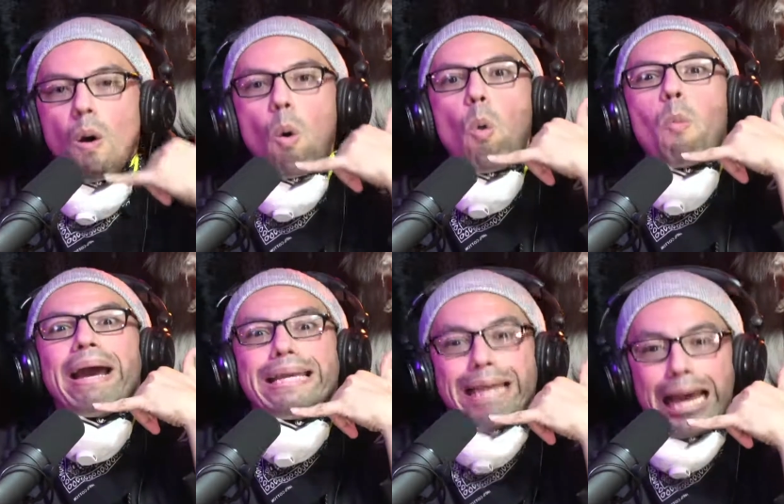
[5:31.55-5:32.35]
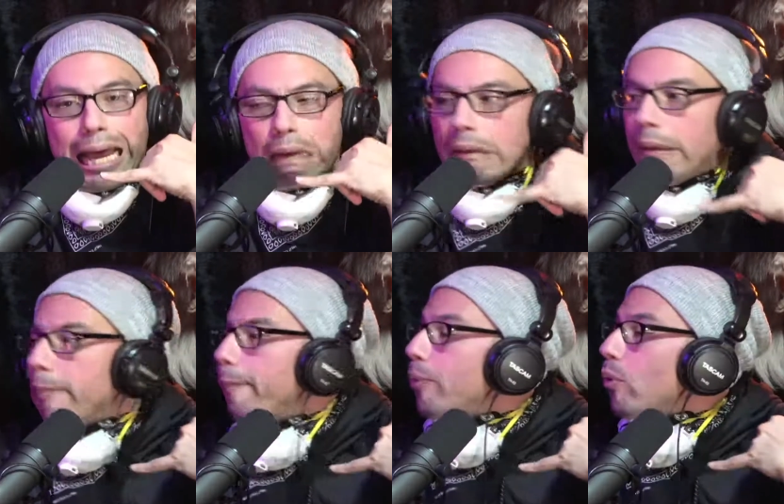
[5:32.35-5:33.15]
"Oh my God,
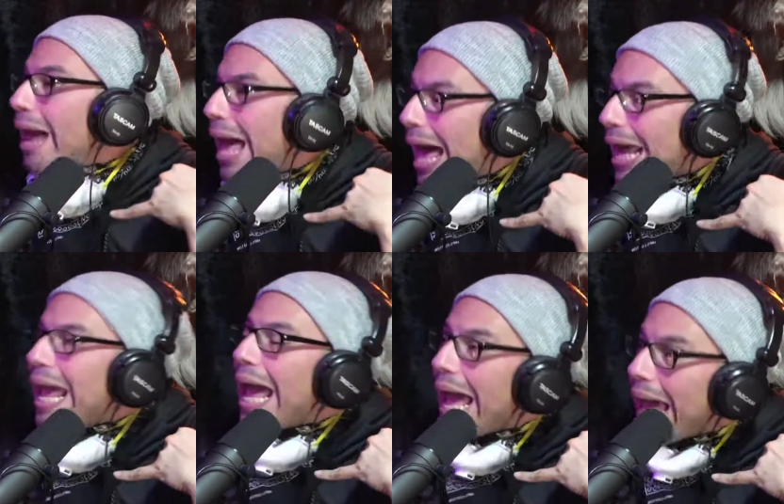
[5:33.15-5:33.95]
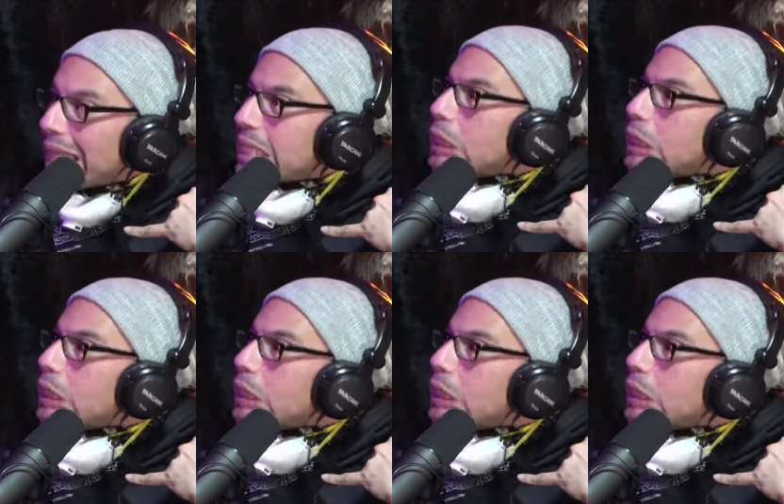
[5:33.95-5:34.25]
Brad has